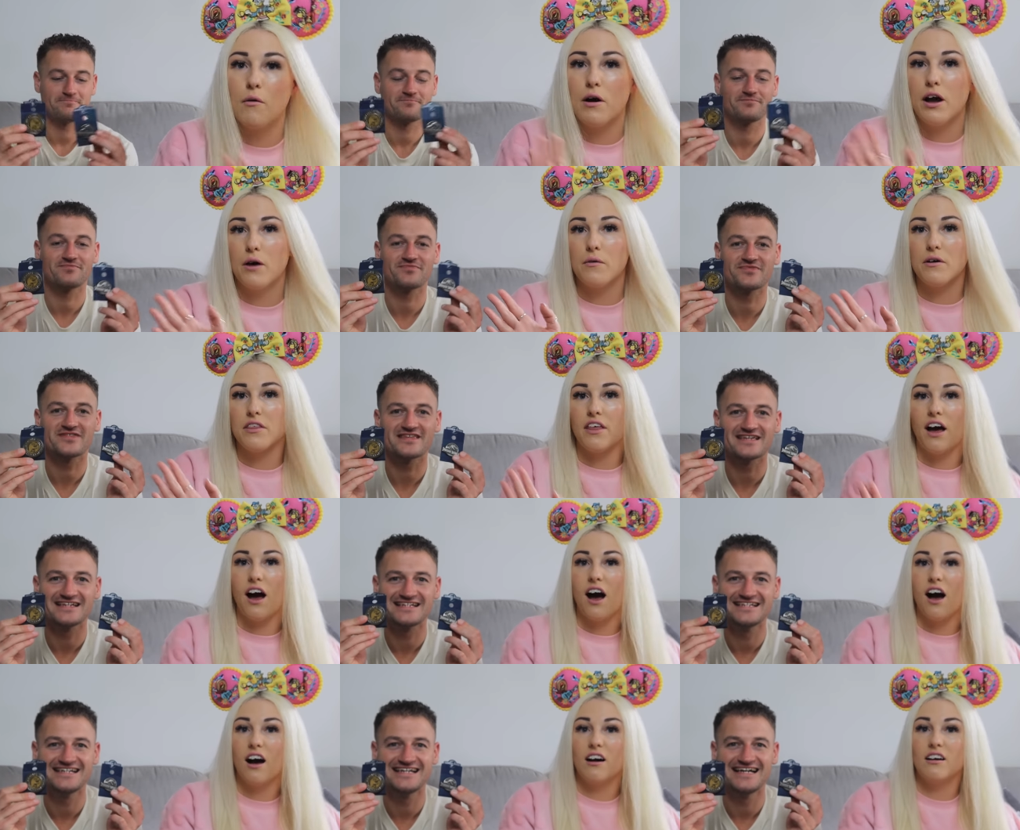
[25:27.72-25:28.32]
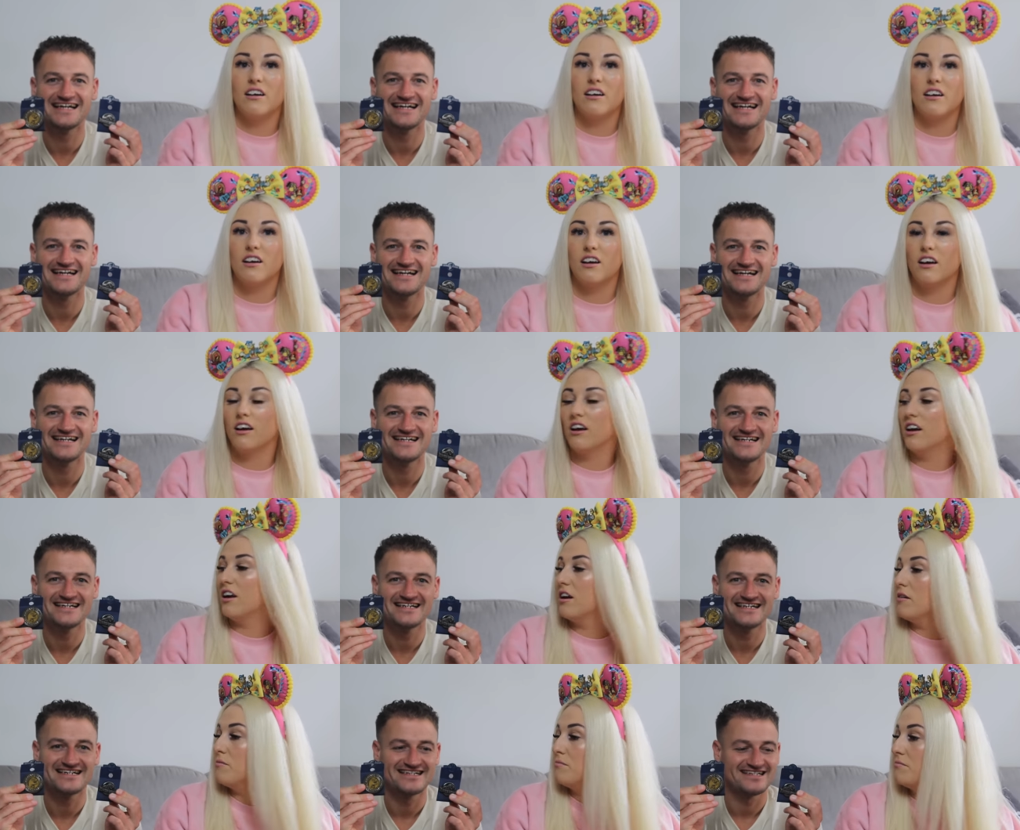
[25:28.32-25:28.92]
Speaker 1: away with that
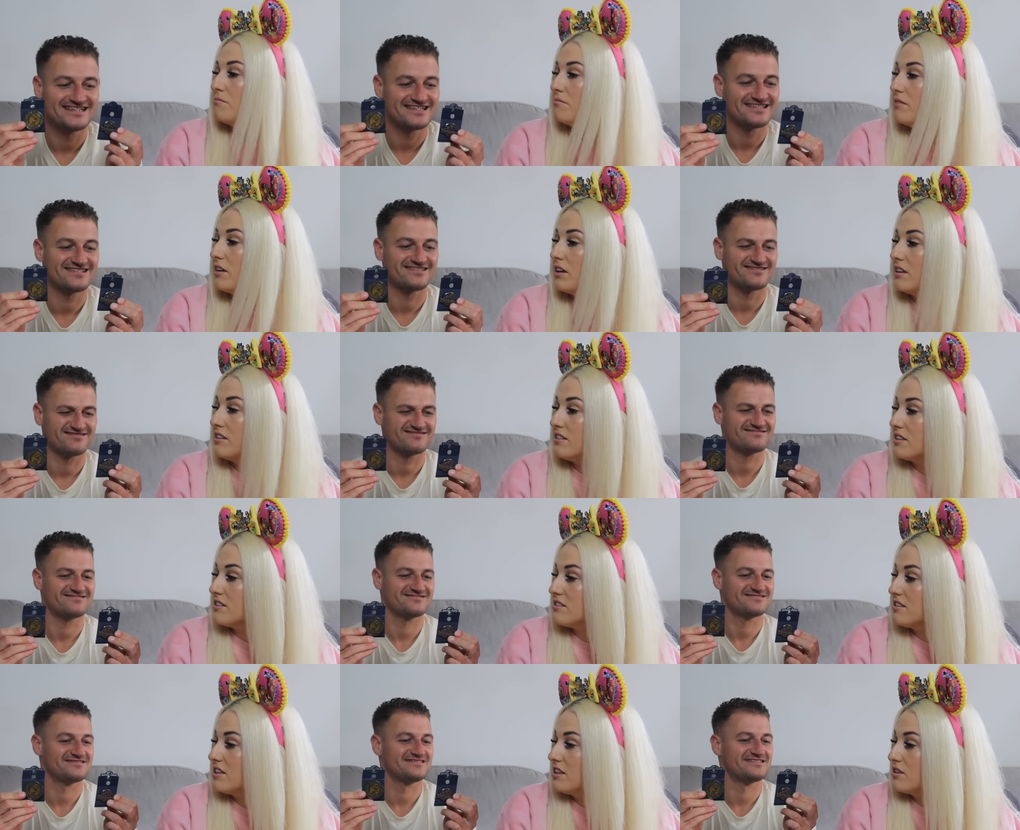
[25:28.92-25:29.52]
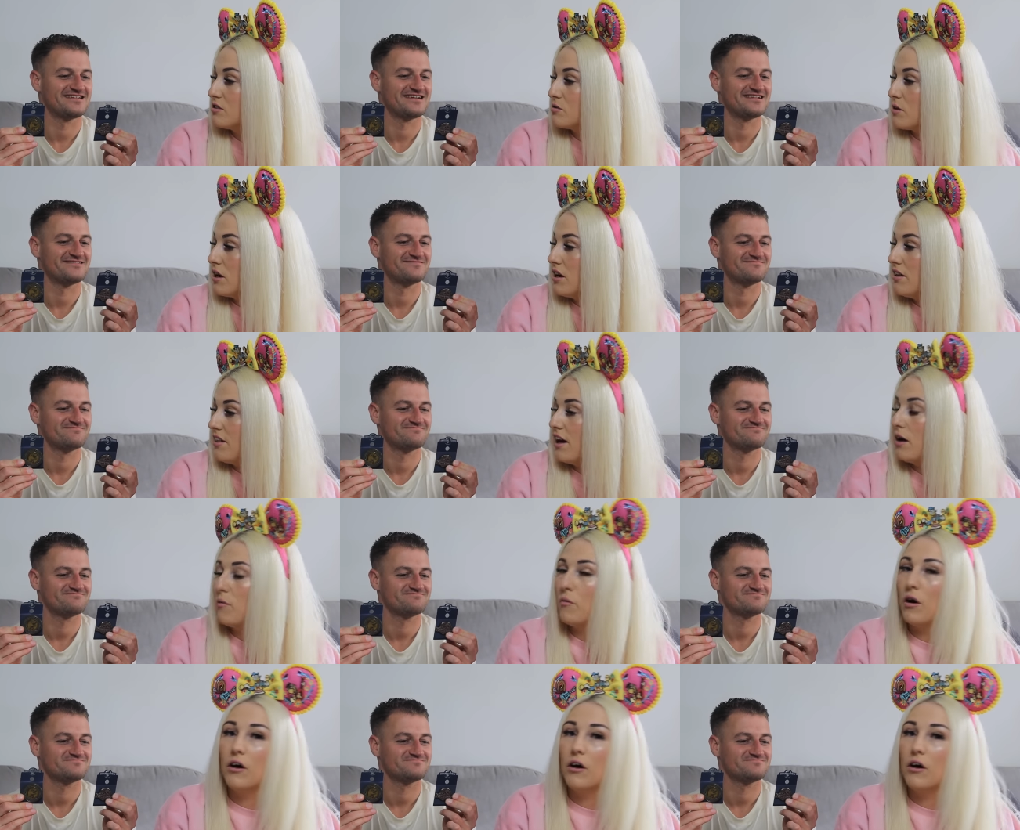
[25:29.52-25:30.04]
um, in Disney as yeah. well, that